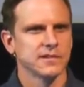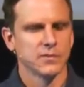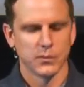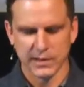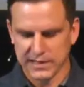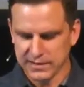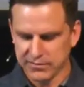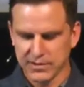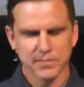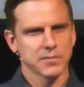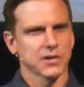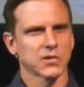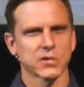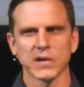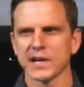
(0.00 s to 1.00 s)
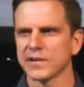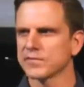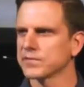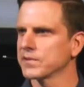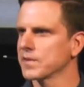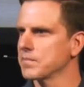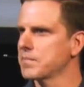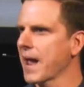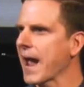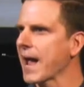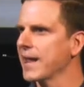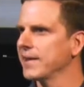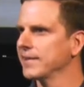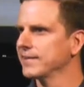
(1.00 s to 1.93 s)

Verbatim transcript: We give him the credit for the bad.